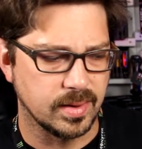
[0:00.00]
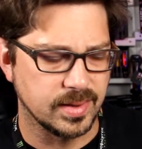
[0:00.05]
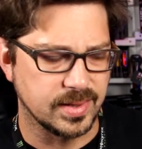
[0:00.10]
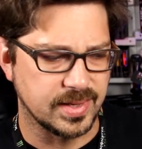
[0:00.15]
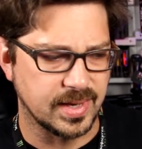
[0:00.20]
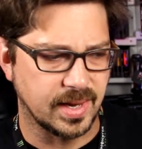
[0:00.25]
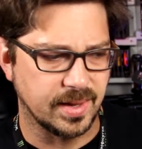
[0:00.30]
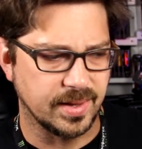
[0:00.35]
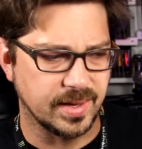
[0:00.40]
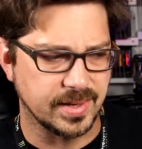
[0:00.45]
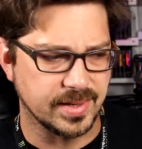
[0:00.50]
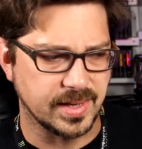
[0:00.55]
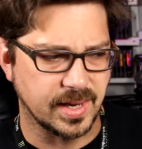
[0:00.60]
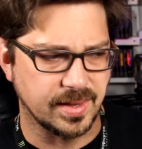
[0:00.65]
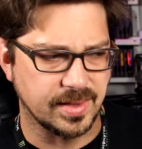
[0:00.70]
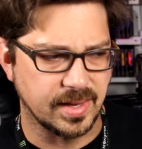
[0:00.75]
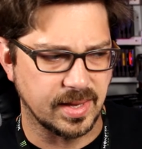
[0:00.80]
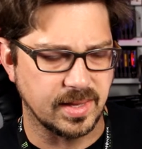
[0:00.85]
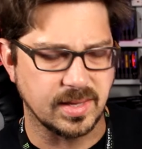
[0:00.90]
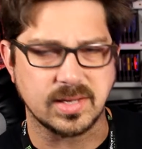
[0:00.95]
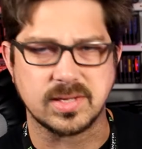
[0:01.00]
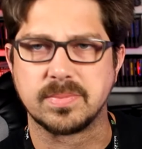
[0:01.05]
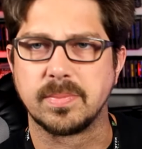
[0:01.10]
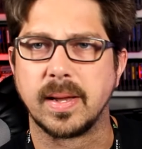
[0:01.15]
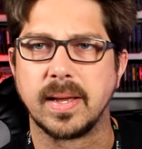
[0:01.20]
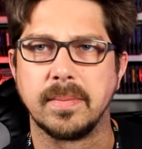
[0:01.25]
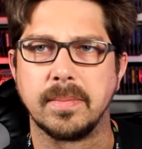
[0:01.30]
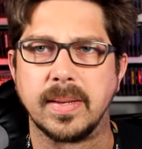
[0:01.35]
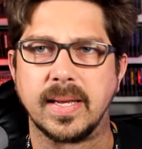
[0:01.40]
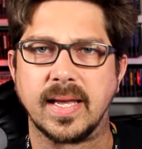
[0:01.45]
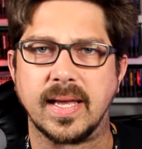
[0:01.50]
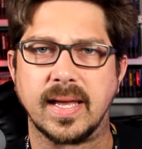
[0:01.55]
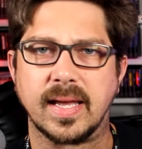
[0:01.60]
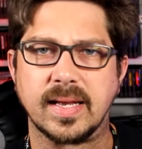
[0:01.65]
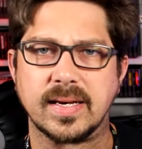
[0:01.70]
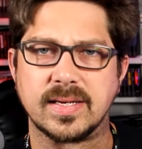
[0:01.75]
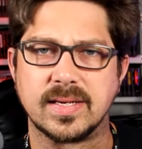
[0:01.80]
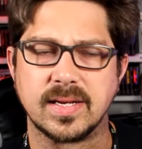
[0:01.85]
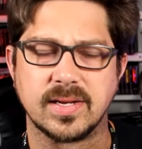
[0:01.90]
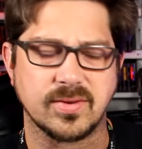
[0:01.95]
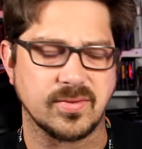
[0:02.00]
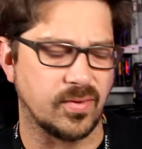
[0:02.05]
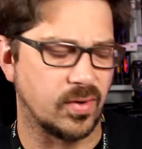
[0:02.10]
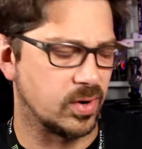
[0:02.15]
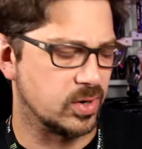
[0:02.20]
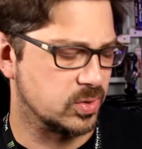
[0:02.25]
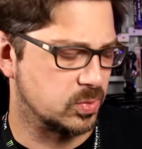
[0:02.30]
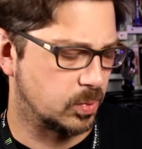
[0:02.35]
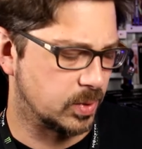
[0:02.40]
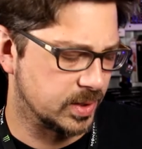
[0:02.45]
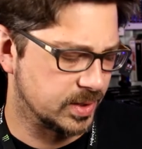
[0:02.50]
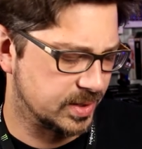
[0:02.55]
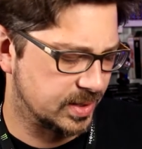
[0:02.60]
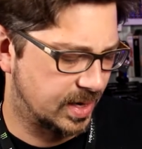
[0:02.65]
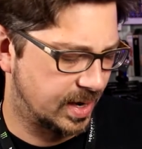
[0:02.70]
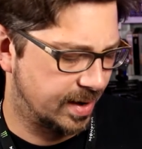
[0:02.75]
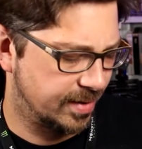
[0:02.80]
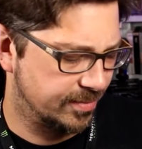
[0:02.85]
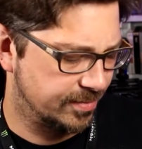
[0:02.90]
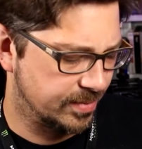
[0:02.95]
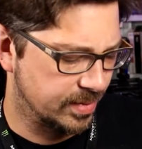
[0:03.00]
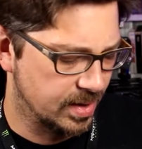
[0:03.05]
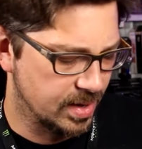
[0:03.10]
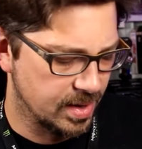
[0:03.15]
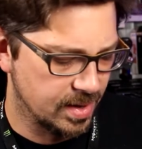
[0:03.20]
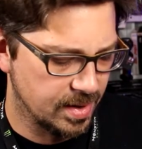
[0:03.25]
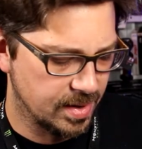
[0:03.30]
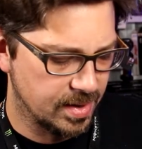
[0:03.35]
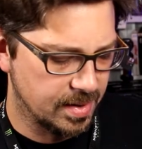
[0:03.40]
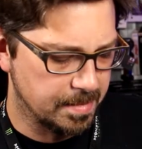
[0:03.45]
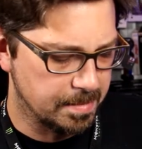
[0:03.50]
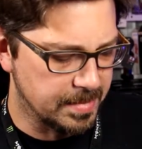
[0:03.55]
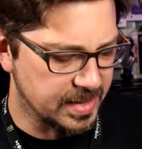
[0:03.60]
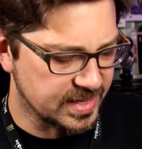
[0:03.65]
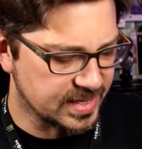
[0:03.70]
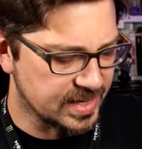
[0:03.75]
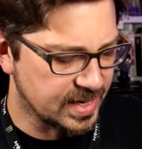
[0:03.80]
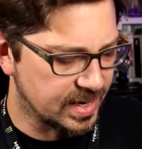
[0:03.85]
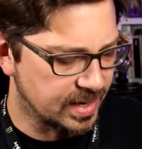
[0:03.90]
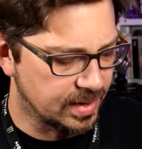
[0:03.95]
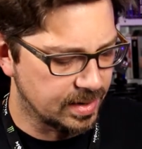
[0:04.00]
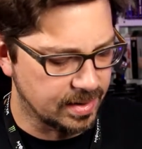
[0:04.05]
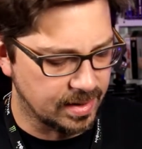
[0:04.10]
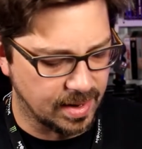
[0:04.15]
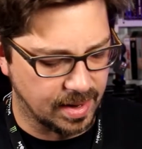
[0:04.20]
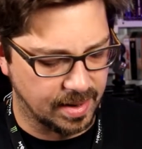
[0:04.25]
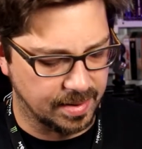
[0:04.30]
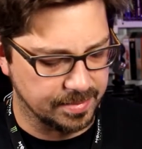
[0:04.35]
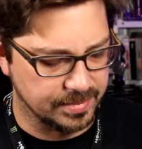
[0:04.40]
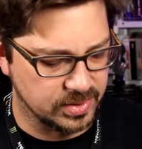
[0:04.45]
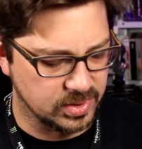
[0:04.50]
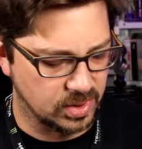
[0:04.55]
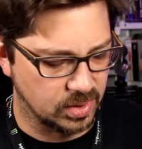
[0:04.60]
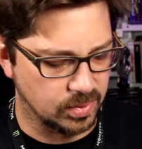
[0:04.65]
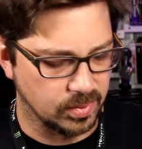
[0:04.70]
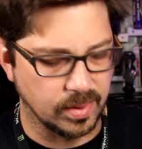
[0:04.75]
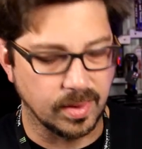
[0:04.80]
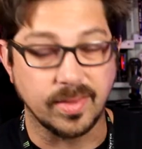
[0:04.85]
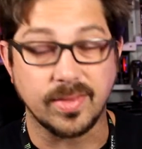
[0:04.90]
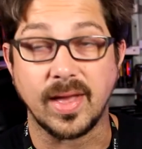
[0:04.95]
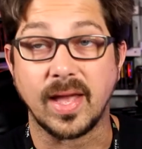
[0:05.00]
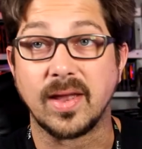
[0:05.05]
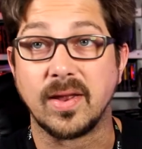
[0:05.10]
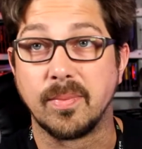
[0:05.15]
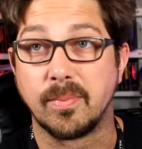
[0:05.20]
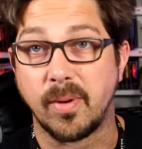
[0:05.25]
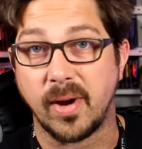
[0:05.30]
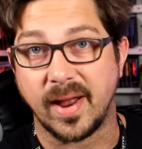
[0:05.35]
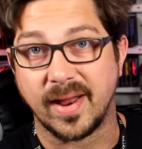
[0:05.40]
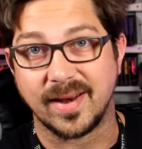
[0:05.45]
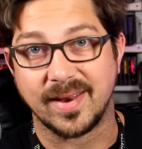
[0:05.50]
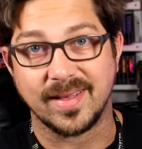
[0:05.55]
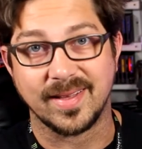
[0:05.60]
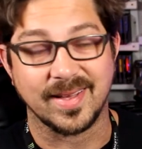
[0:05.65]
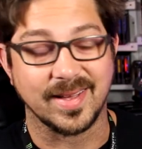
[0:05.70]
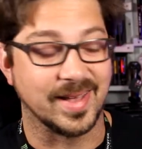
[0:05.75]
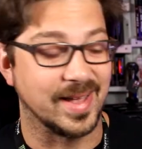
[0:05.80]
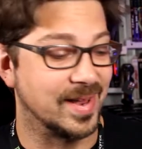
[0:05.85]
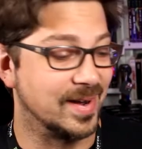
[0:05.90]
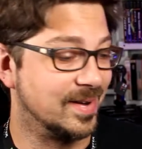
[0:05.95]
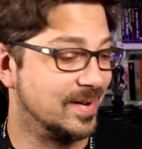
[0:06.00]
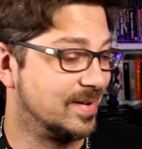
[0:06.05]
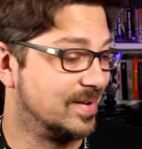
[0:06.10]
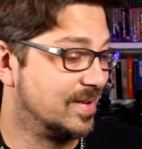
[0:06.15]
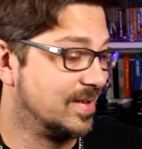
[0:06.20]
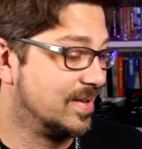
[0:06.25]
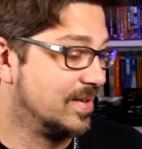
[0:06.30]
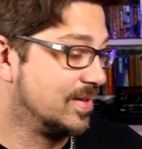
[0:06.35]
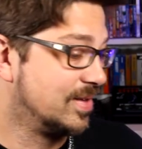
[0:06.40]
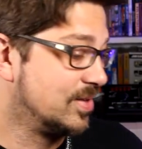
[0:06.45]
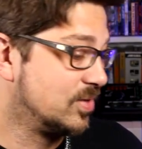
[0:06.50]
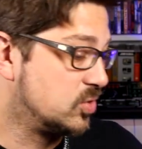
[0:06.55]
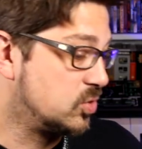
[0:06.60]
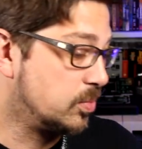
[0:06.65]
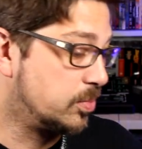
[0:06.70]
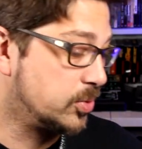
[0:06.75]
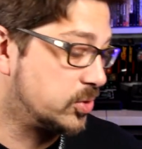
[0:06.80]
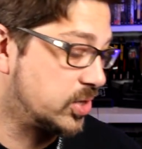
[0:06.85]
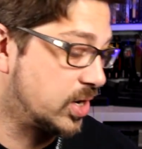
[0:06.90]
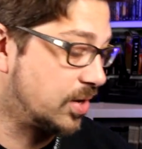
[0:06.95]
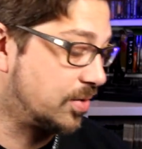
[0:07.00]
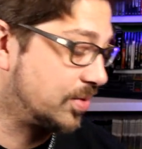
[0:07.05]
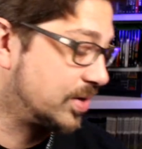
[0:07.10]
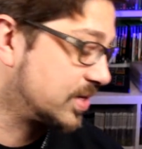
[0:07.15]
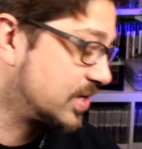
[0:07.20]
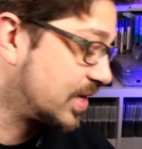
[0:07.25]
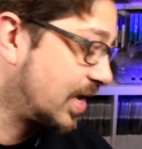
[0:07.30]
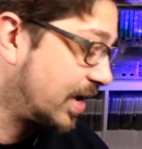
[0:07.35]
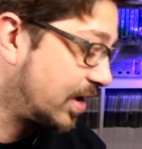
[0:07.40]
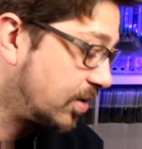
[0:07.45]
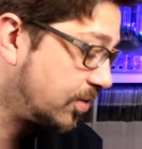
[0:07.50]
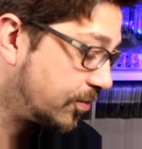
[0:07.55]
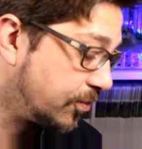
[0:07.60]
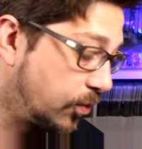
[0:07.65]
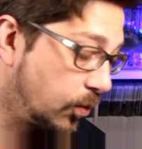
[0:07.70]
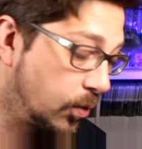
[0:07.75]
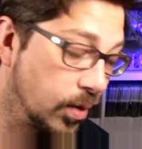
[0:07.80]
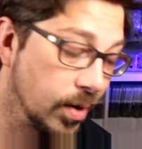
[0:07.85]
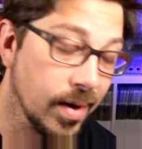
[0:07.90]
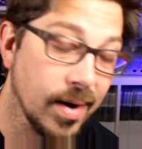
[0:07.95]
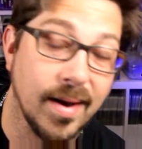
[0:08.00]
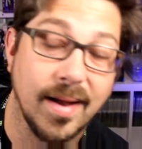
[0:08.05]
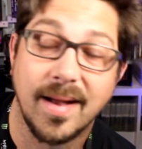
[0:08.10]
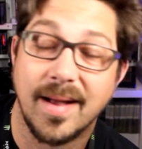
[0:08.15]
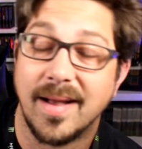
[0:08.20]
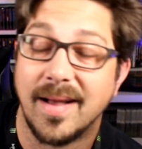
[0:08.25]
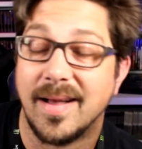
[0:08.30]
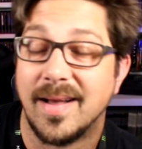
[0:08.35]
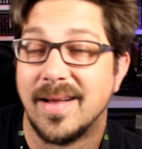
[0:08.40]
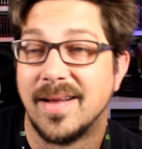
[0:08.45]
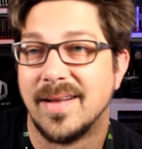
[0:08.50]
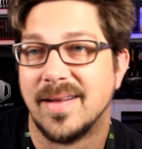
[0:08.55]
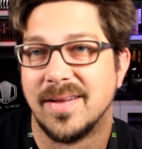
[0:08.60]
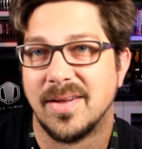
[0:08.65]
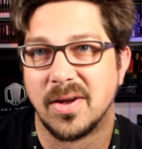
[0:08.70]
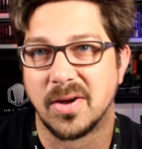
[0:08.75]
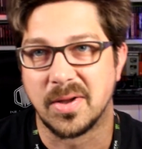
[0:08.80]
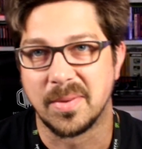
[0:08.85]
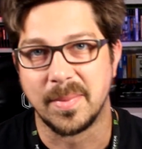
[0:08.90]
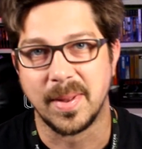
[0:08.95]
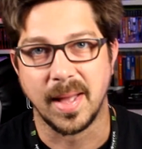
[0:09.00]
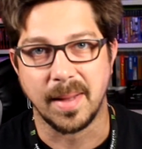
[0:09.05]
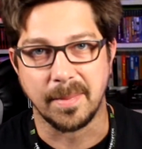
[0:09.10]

Zeldas, I think this might be it as far as ones that I've missing. So thank you, Brad, again, super generous. Thank you for hooking me